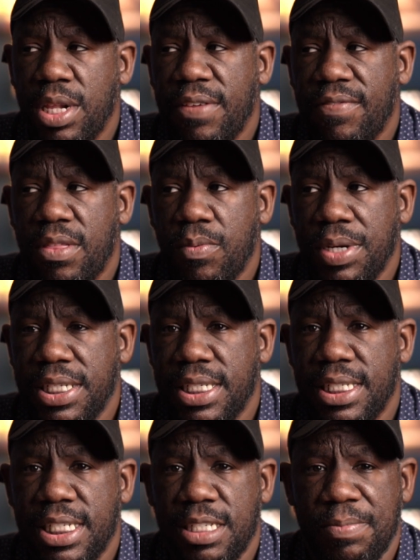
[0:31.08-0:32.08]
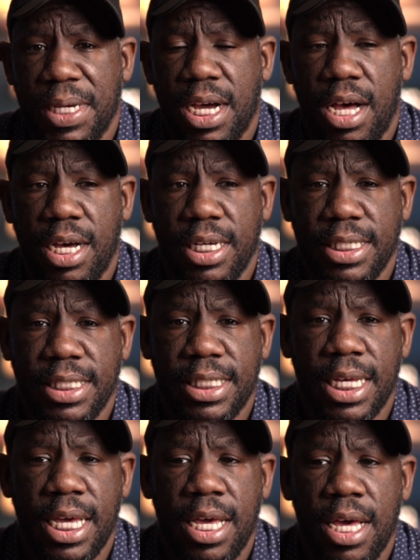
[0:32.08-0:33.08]
of the reasons is
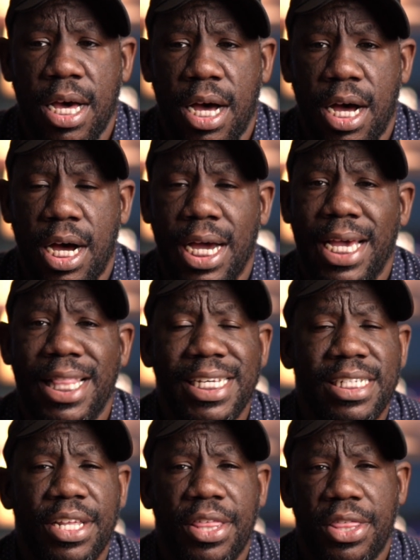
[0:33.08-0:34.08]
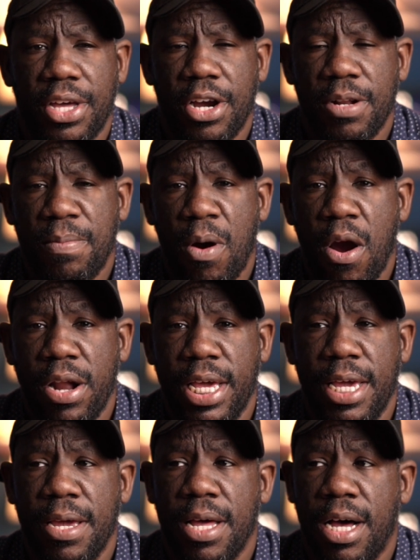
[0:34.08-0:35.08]
because it is a
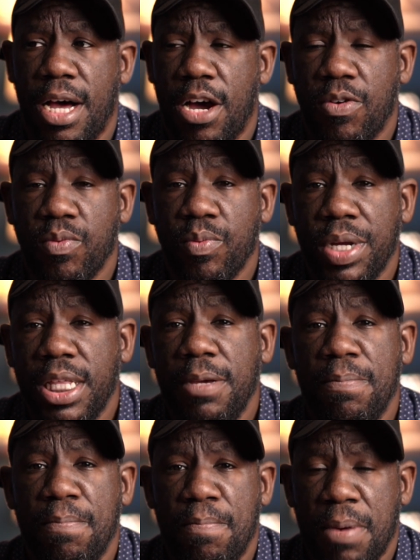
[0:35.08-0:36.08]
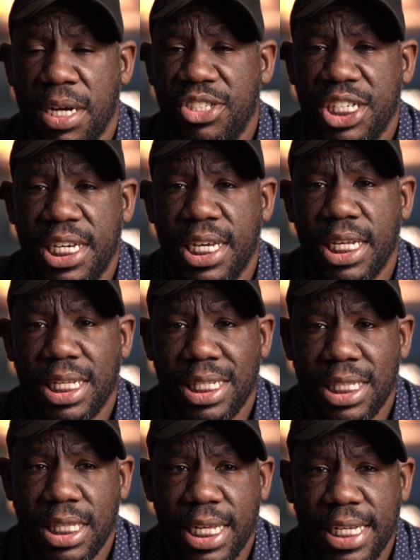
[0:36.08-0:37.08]
third-party, really budget
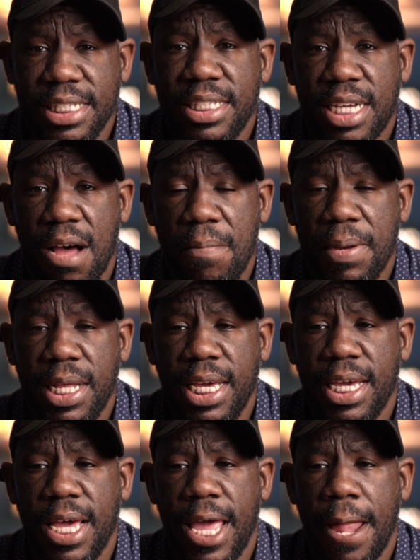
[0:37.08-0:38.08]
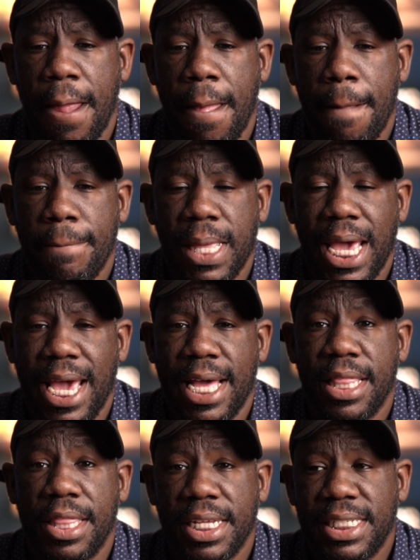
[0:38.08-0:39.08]
lens company.
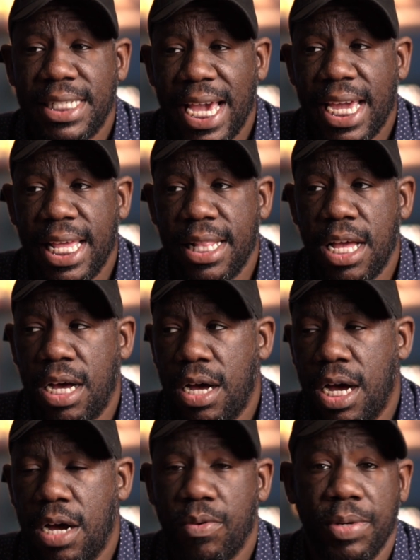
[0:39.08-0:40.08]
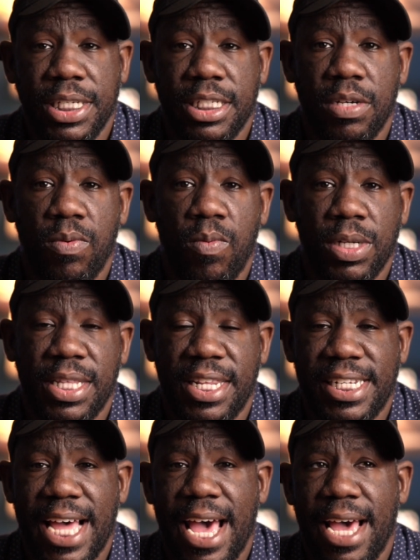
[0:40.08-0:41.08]
And the second reason
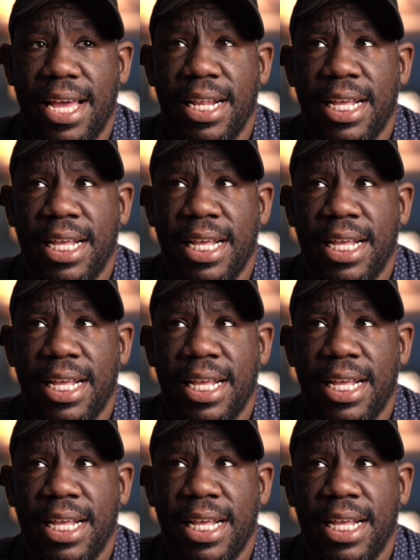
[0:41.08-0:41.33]
was that